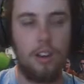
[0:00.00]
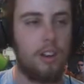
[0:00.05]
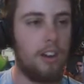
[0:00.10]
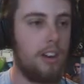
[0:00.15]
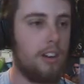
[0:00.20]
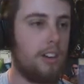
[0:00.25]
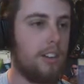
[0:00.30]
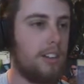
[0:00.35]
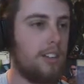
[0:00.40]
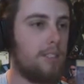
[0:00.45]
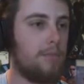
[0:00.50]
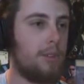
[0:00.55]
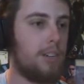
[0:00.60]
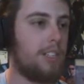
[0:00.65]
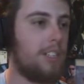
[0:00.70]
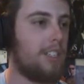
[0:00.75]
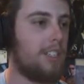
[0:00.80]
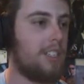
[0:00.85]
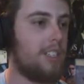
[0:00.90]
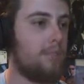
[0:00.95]
Oh, it's
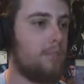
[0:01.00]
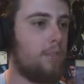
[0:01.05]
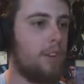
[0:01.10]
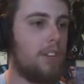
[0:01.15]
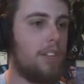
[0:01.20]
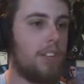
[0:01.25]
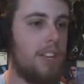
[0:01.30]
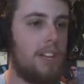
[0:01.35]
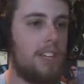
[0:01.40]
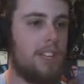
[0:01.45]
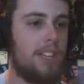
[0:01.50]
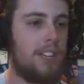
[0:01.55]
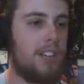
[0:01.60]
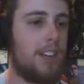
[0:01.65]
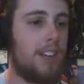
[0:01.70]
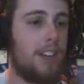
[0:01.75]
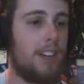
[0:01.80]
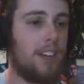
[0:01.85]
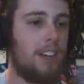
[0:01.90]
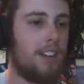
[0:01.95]
my sister's birthday
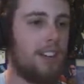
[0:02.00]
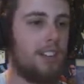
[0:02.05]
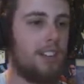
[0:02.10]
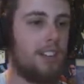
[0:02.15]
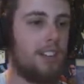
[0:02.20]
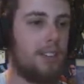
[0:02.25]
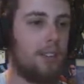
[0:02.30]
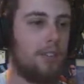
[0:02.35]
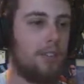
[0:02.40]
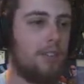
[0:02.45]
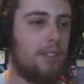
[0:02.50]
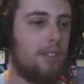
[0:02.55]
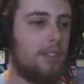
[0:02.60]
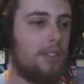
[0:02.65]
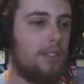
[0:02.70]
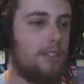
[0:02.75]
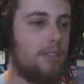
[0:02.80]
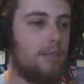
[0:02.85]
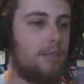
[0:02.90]
today. That's all.